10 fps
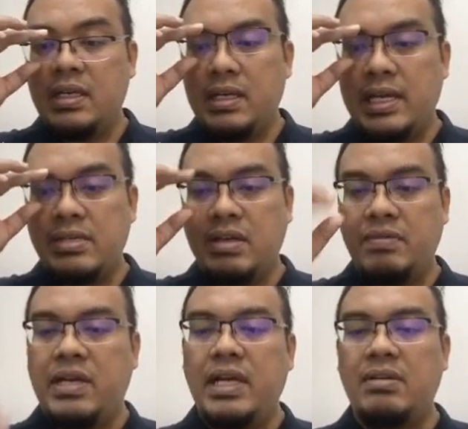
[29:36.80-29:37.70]
Yes, you
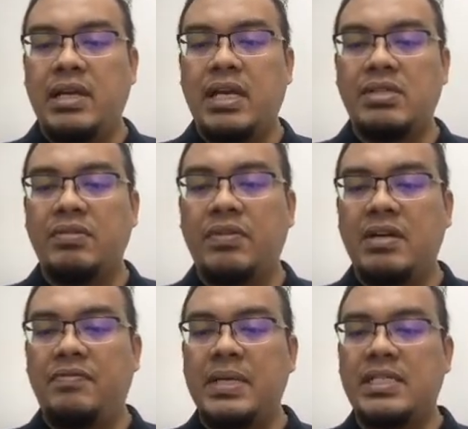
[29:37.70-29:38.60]
have learned? Okay, so for
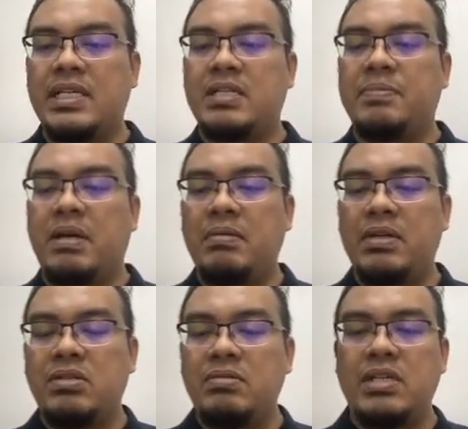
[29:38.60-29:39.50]
the
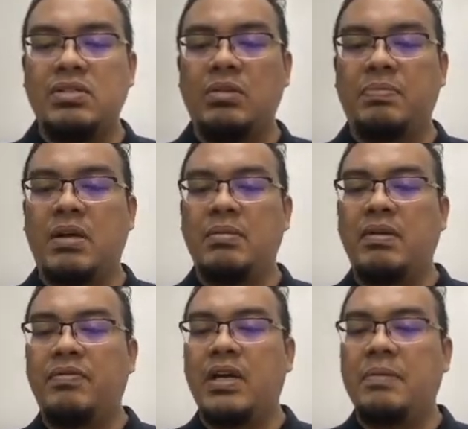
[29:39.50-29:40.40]
P6 students, no
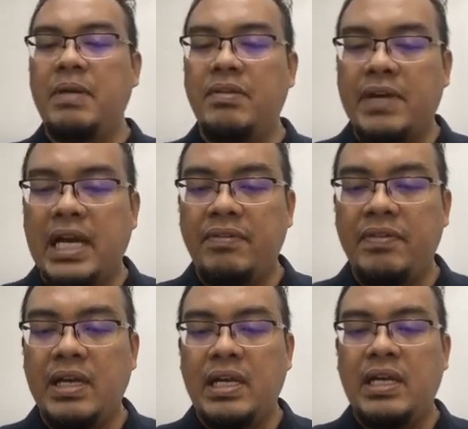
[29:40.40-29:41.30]
problem. For the P5,
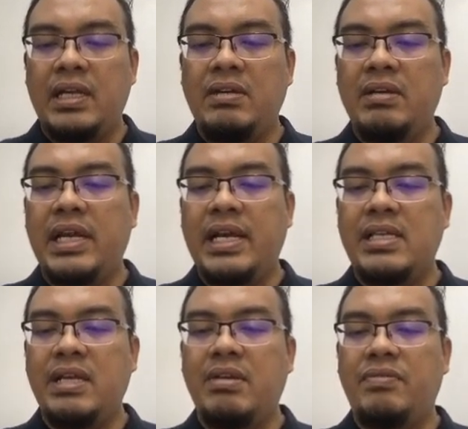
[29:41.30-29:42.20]
okay, I
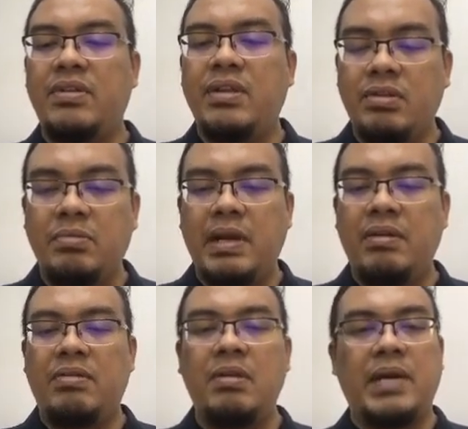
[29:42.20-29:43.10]
think you need to
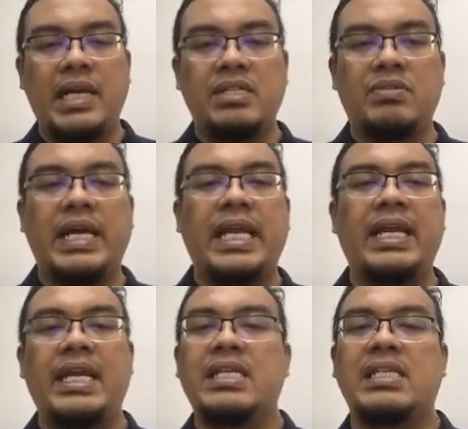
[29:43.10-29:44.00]
bear with me, but this is quite
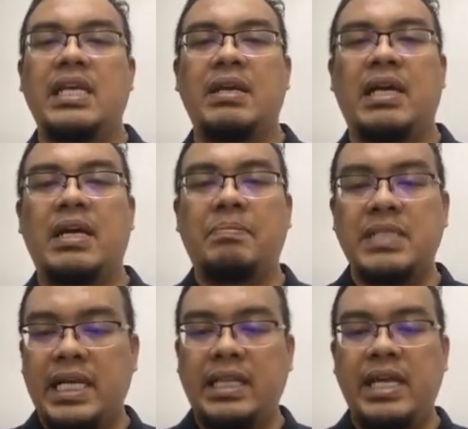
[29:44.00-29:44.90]
an easy
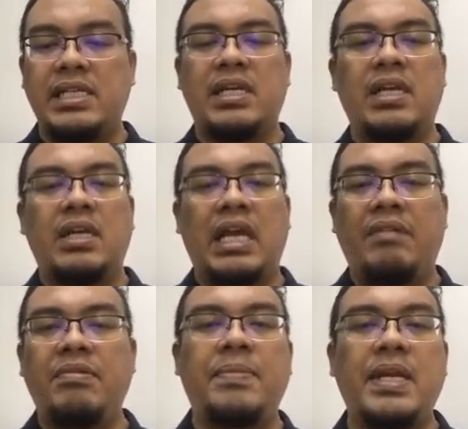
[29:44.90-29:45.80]
percentage.
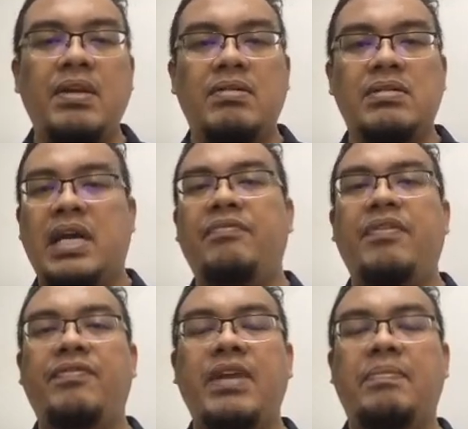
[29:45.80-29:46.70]
Everybody knows, right?
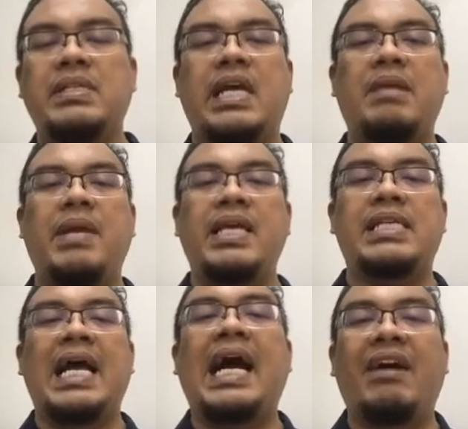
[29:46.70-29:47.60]
50%
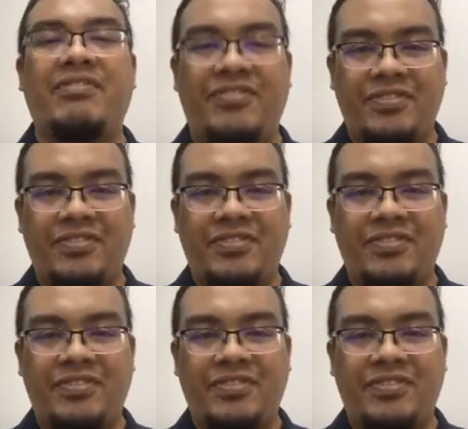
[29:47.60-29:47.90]
means half.